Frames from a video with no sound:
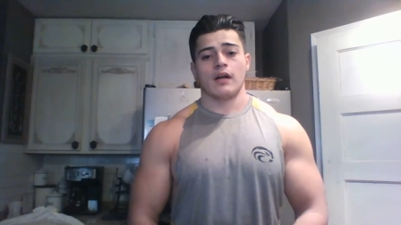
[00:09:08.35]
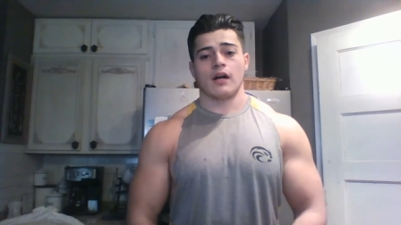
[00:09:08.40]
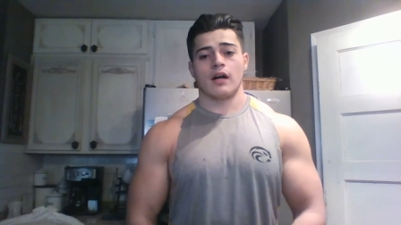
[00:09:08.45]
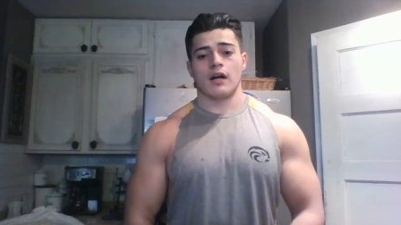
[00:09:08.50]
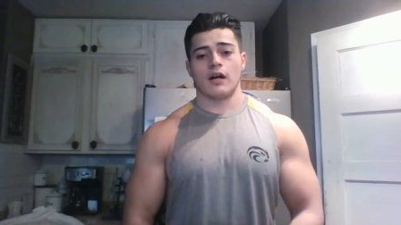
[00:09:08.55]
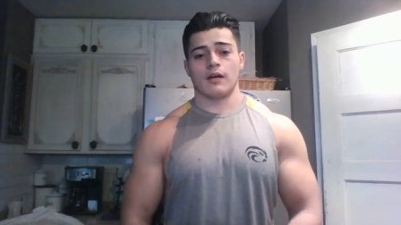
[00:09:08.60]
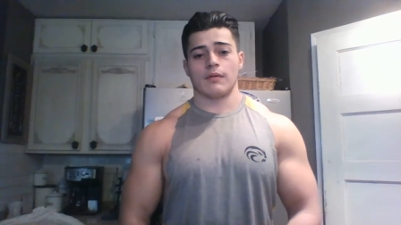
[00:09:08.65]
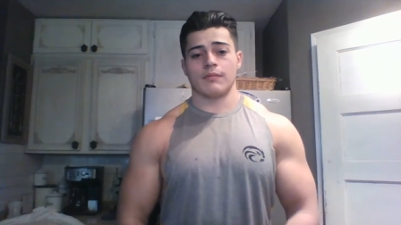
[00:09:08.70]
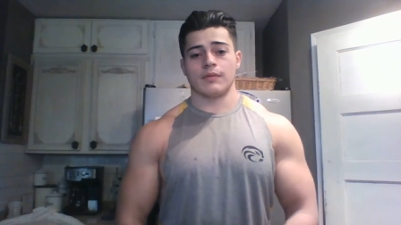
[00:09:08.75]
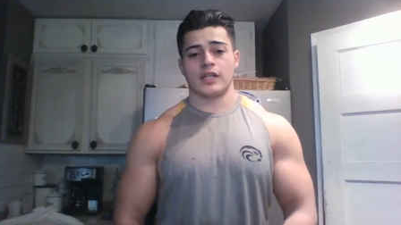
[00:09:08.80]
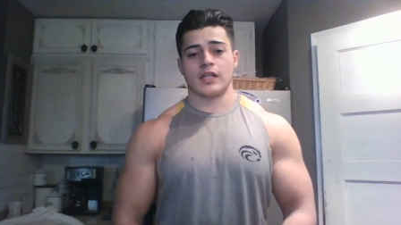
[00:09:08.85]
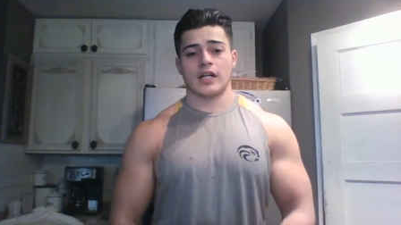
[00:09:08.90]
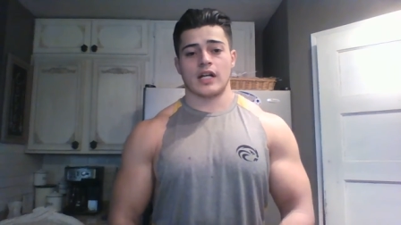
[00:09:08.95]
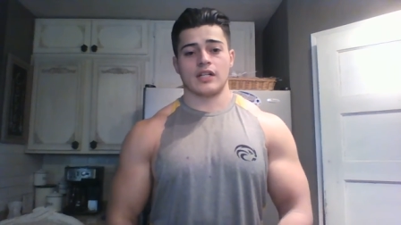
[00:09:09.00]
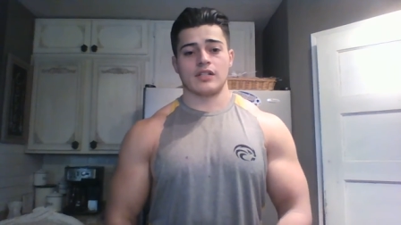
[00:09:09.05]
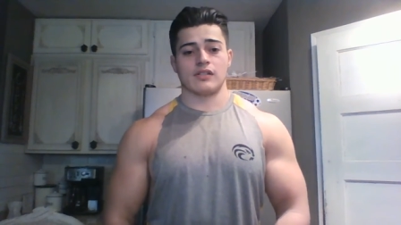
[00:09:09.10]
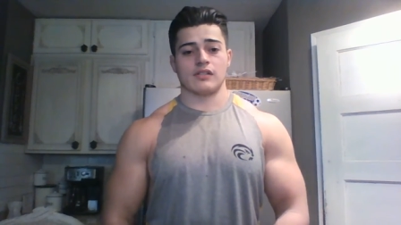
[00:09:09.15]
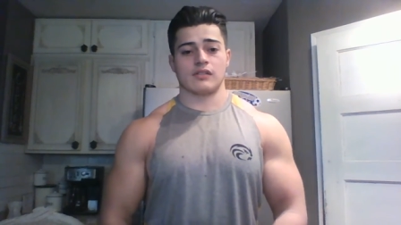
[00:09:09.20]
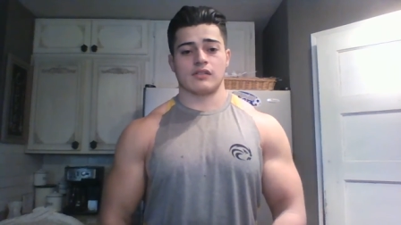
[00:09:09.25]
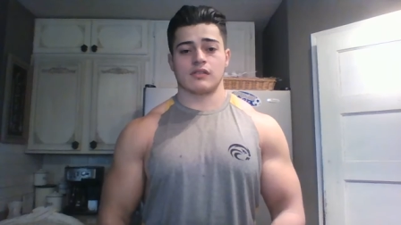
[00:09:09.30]
And
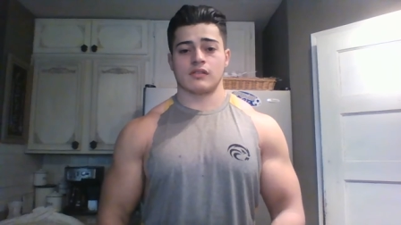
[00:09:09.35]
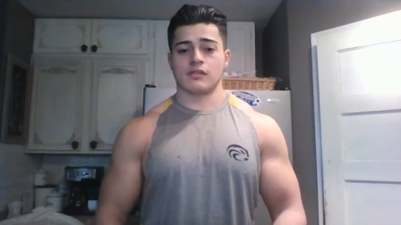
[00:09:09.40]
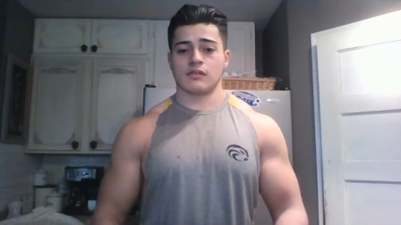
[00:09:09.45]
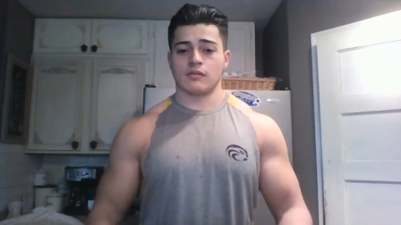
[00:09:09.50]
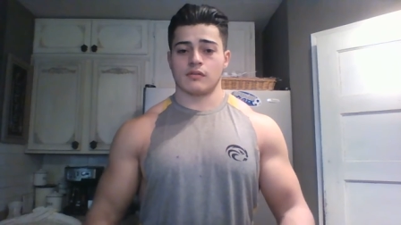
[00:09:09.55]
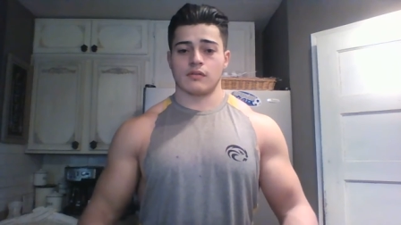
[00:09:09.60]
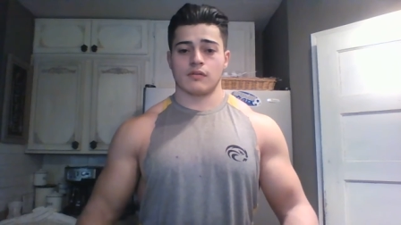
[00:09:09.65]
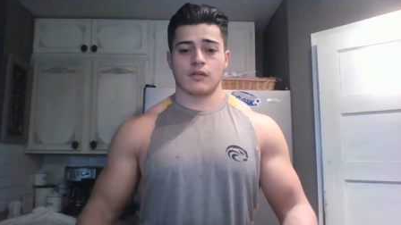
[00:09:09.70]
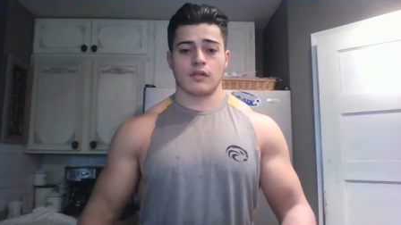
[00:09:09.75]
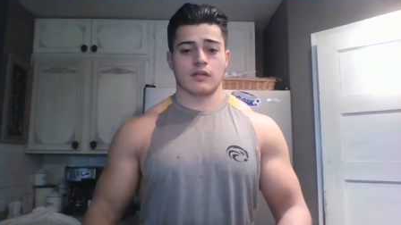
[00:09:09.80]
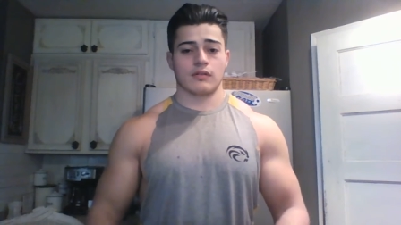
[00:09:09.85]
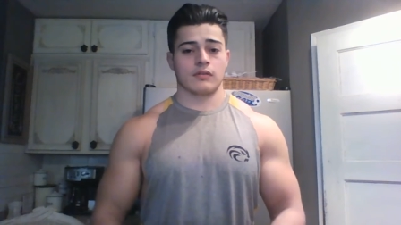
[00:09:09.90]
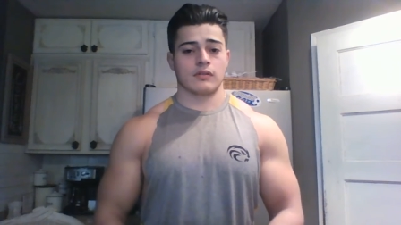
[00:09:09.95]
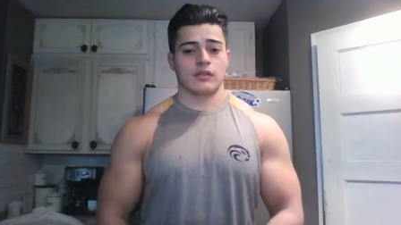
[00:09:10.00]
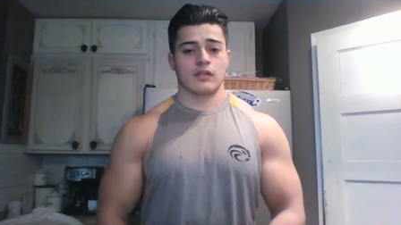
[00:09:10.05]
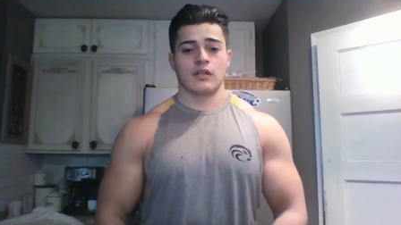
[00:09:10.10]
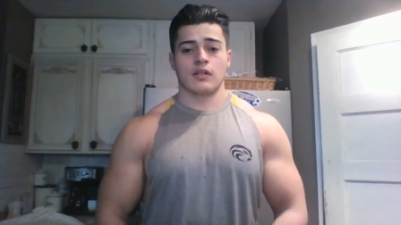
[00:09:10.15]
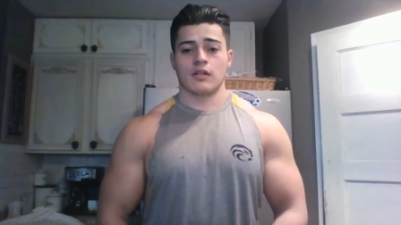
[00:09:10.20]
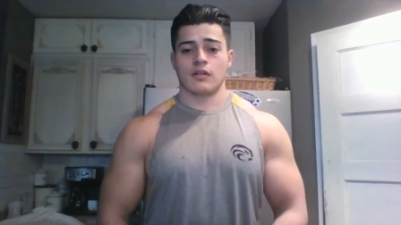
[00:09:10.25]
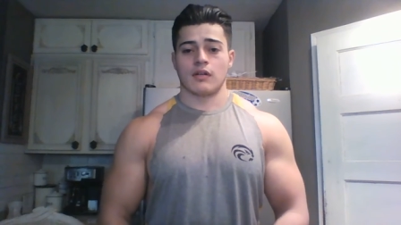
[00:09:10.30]
I just
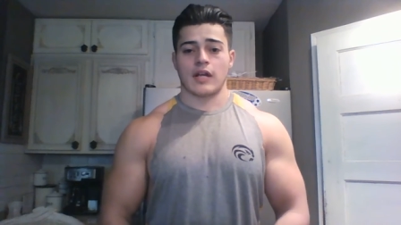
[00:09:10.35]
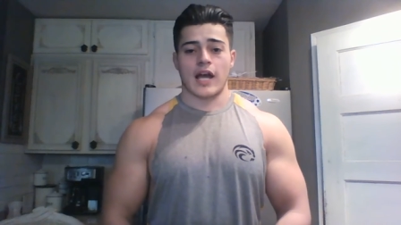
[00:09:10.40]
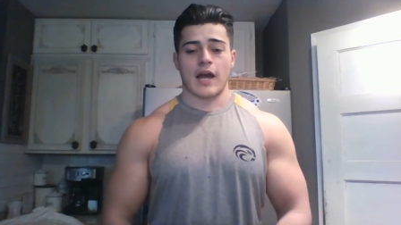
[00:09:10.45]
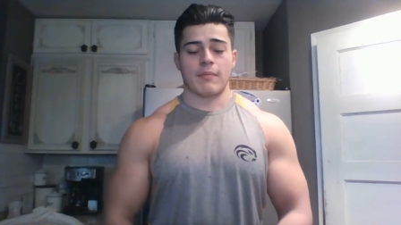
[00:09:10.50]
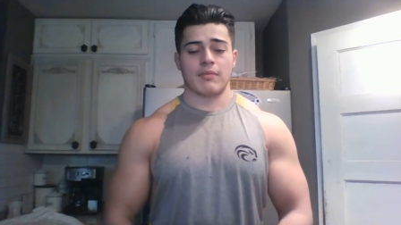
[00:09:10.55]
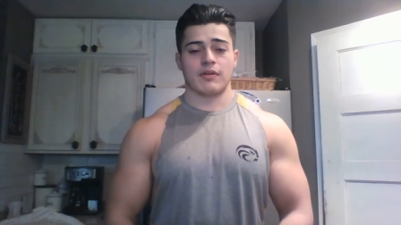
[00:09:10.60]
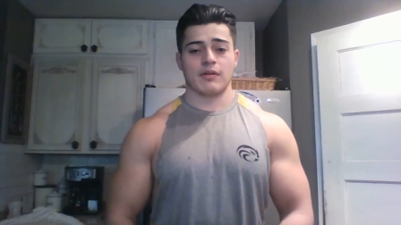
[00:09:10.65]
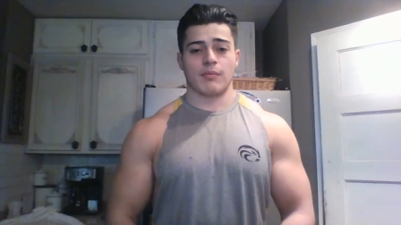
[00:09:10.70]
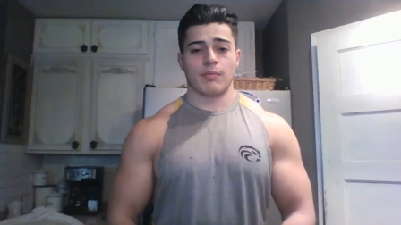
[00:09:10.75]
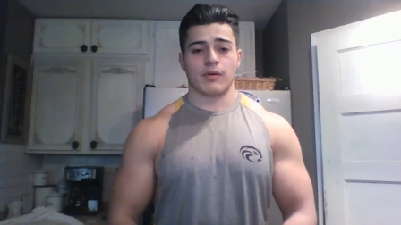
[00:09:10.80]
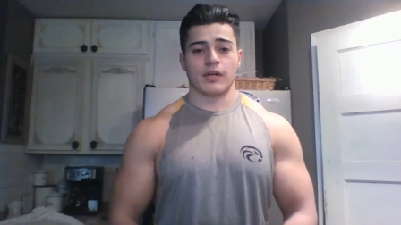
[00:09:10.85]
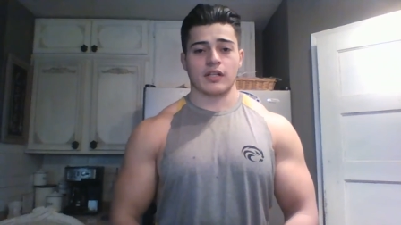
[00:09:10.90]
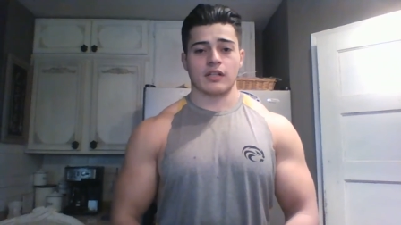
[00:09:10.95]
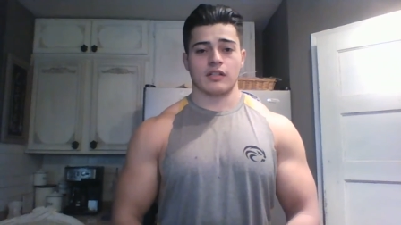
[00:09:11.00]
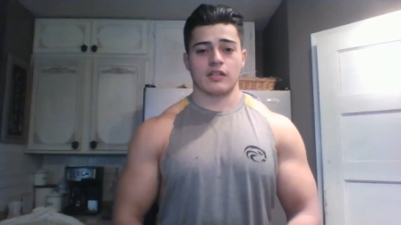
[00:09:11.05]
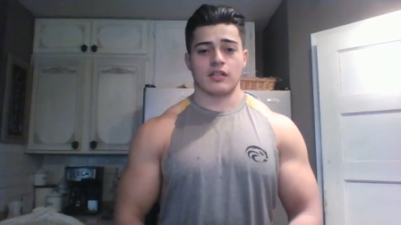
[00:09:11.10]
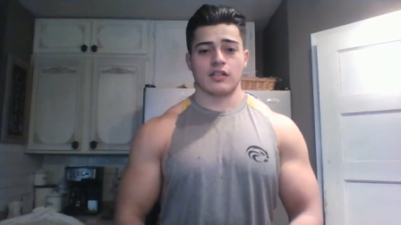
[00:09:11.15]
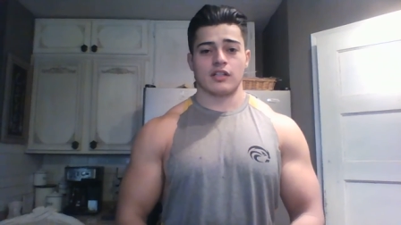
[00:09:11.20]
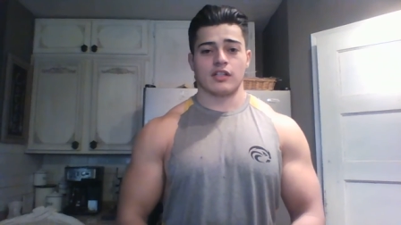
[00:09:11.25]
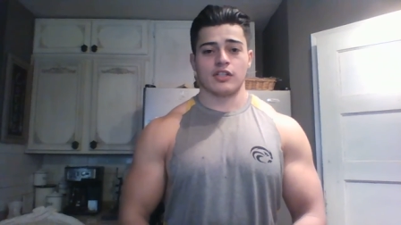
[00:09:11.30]
happy to bring
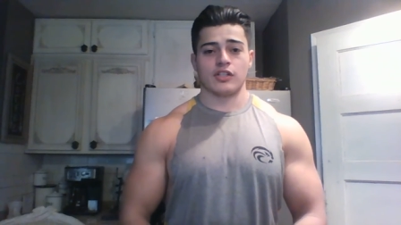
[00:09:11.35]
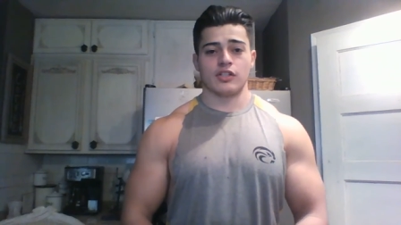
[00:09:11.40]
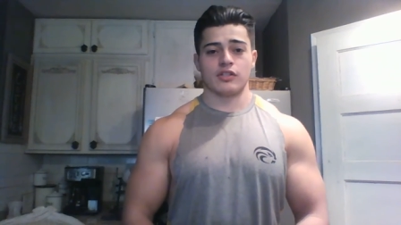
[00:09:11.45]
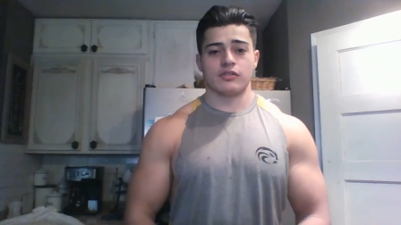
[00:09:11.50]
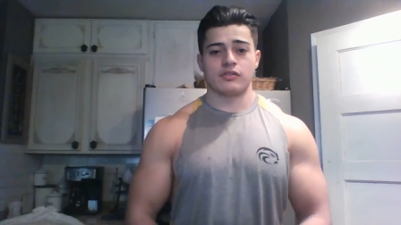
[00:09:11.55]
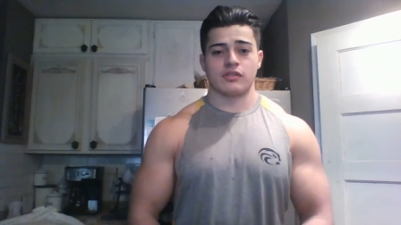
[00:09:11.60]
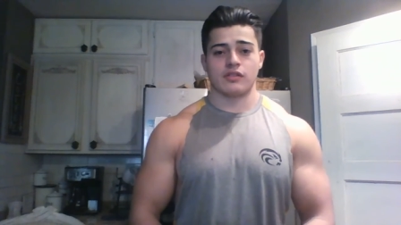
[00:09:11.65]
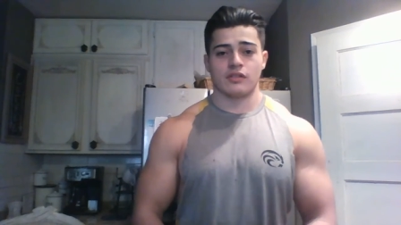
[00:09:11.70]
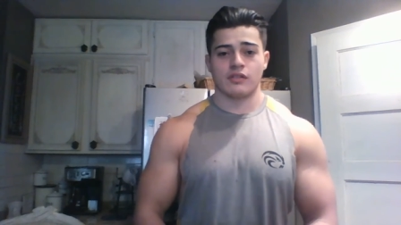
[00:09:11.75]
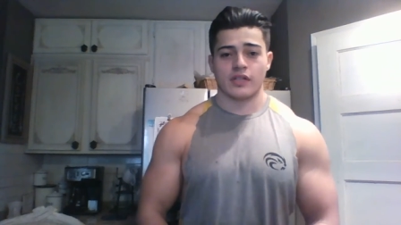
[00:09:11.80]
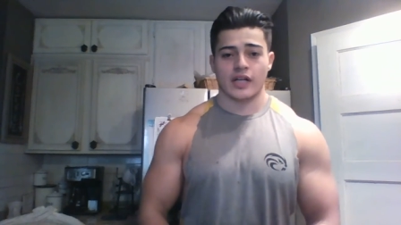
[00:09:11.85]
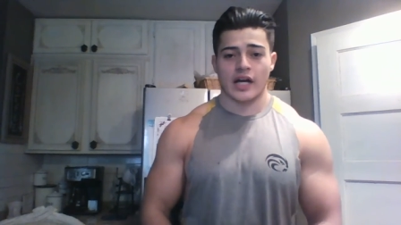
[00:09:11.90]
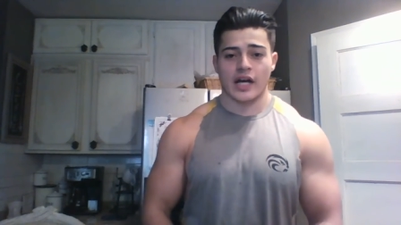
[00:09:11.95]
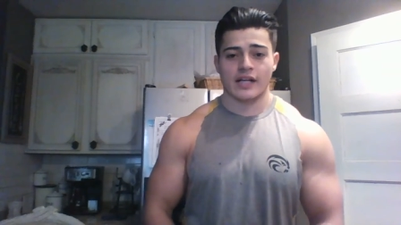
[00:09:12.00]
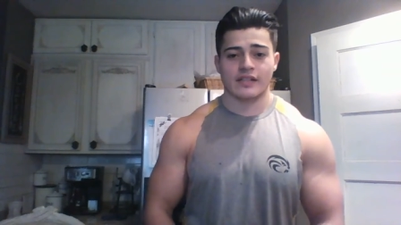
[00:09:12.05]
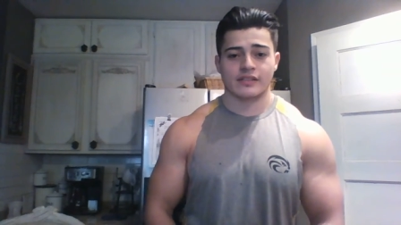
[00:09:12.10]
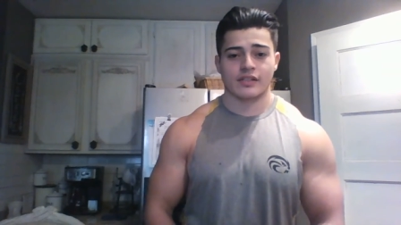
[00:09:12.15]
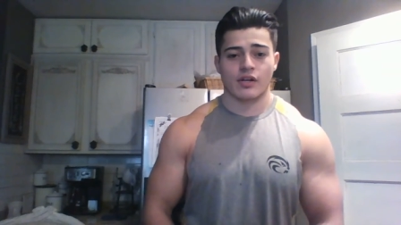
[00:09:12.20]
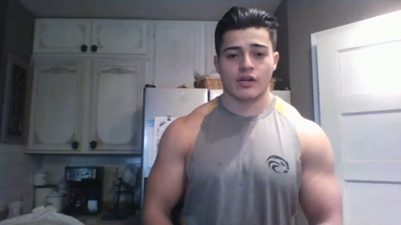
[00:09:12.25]
the news to you guys.